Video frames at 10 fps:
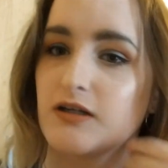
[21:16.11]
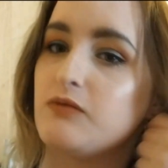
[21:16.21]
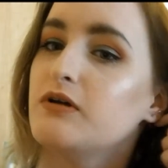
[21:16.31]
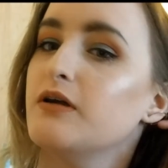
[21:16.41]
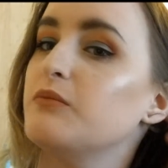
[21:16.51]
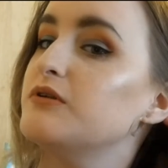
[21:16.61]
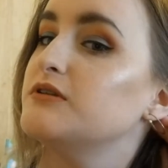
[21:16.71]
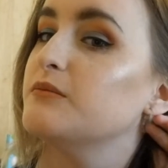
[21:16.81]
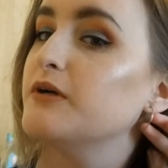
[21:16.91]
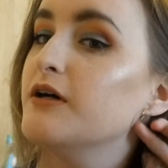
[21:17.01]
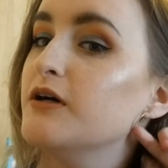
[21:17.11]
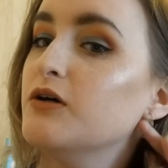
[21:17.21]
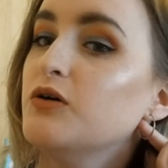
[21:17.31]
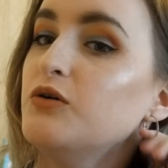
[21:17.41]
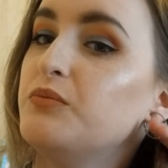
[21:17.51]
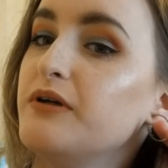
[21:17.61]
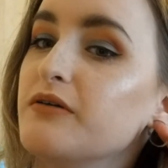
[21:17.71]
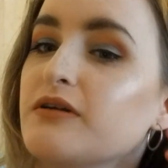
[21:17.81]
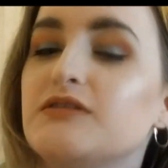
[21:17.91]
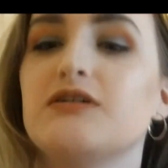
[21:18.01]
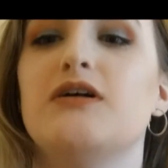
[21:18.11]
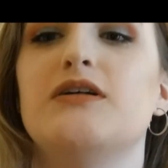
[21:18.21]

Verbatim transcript: I went ahead and put some hoop earrings on